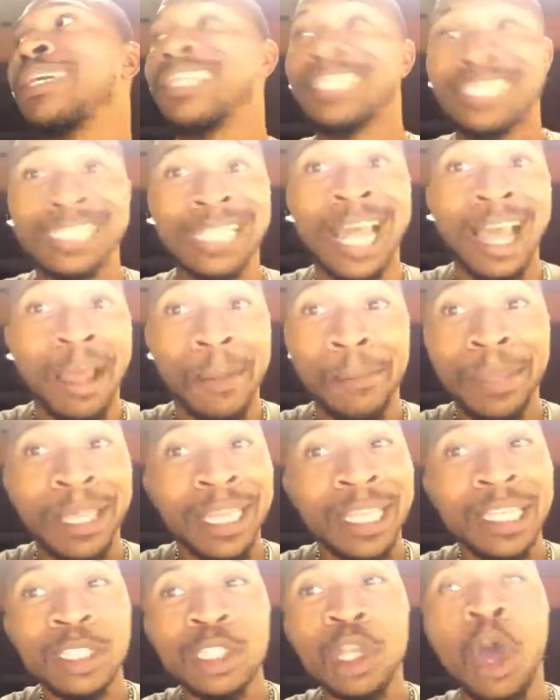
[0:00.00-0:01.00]
is not
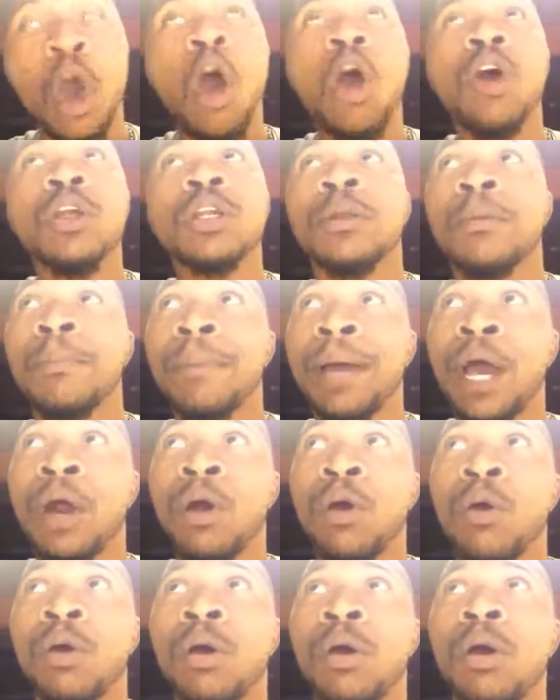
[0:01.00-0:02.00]
being talked
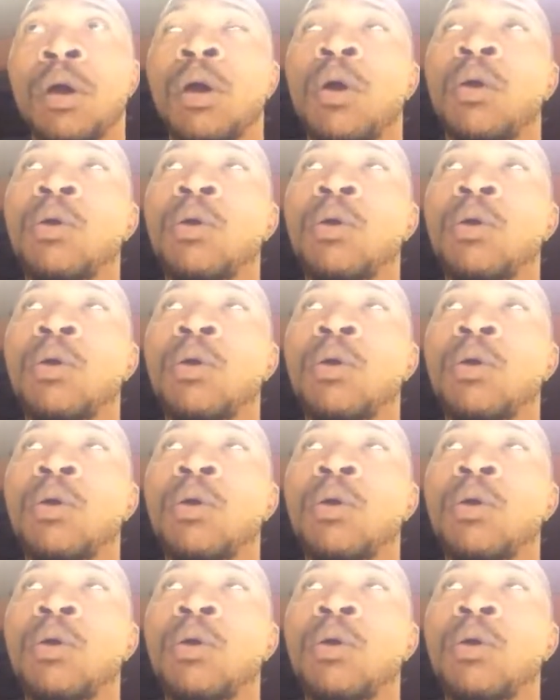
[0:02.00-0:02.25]
about or